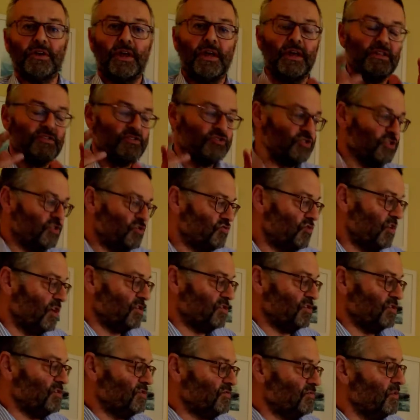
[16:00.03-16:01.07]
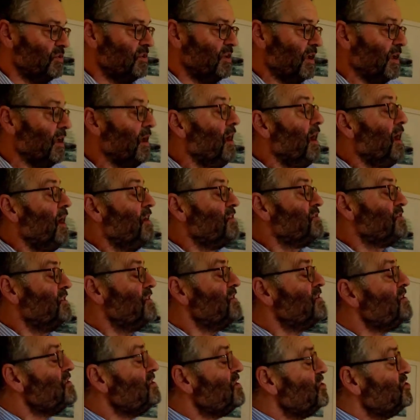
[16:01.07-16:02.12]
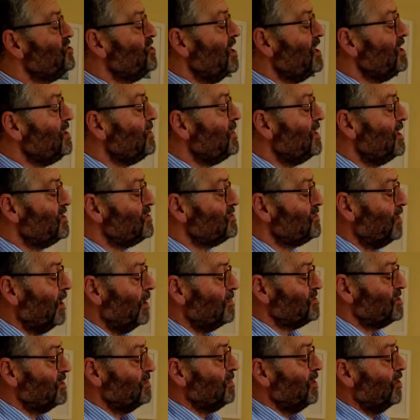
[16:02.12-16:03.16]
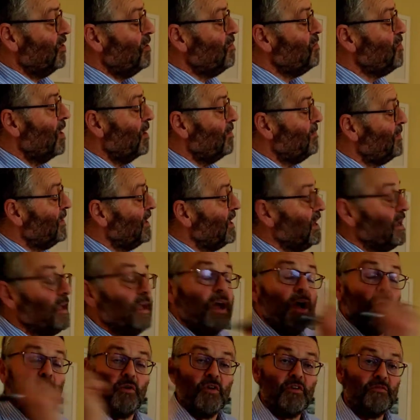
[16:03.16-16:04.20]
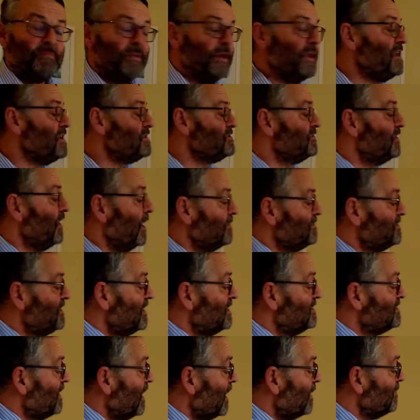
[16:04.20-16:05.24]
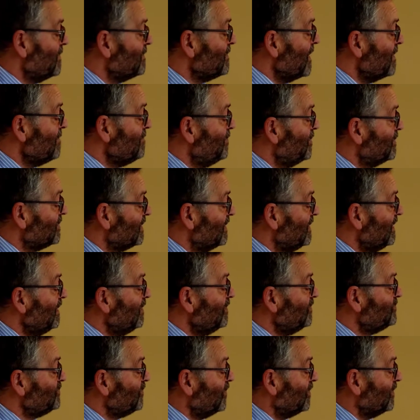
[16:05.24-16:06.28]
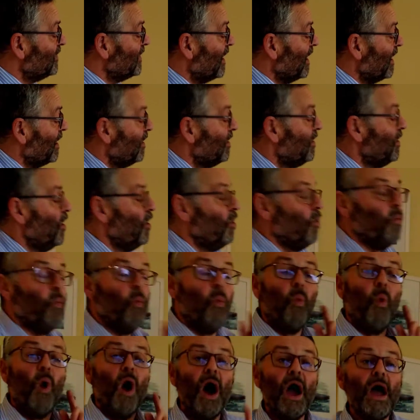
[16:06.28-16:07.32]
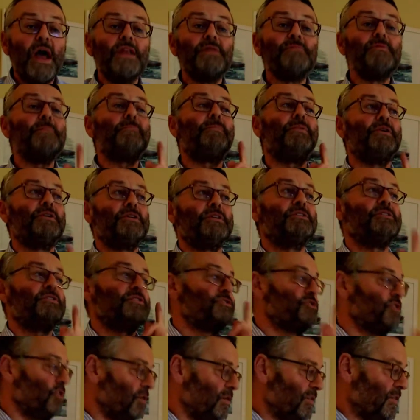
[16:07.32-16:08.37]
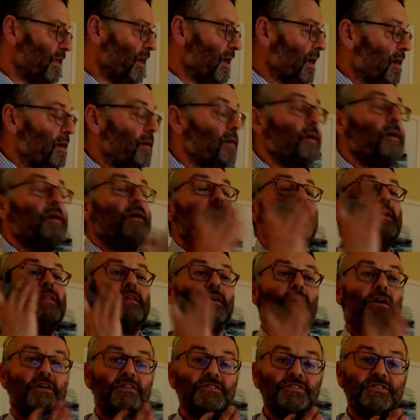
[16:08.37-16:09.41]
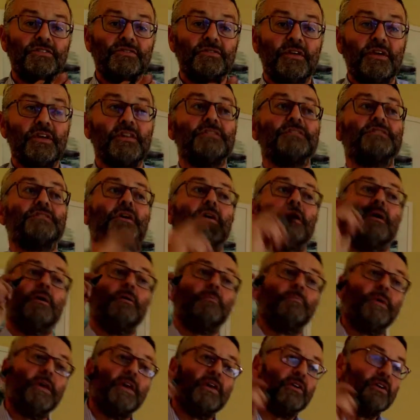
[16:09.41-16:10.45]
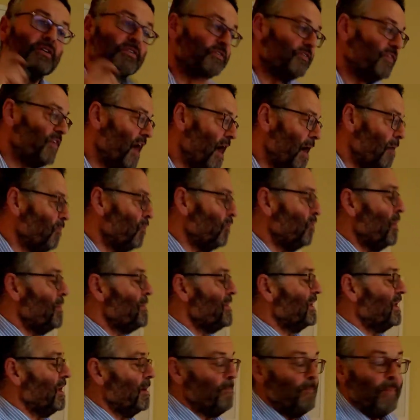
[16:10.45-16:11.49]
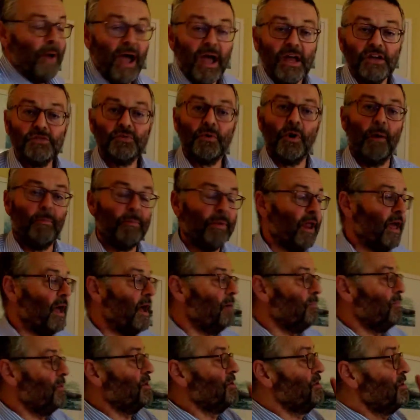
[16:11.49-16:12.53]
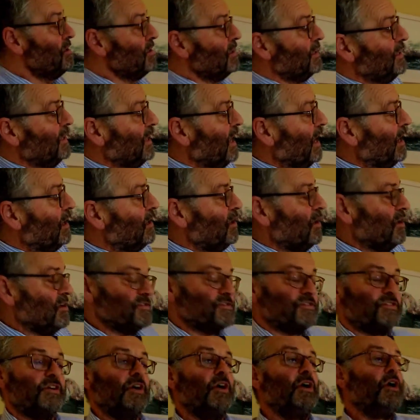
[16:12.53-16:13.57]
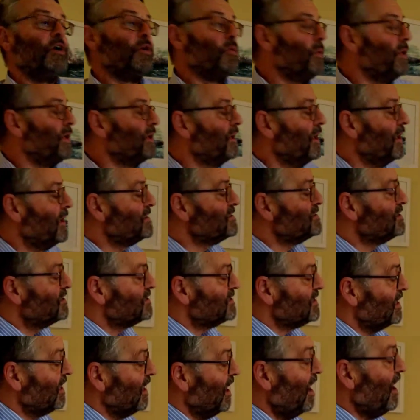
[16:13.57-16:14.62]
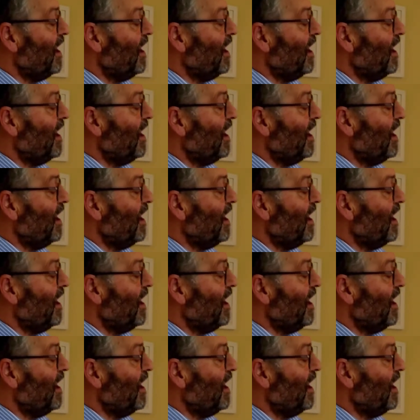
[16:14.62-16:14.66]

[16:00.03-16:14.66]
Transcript: day. Distractions ruin your day. So this is a genuine interruption. We're on 1B. We've been interrupted, and we then put a little dot there. Why do we put a dot there? And the answer is because that will, when we come back to our plan, we're not going to get lost. We're going to see,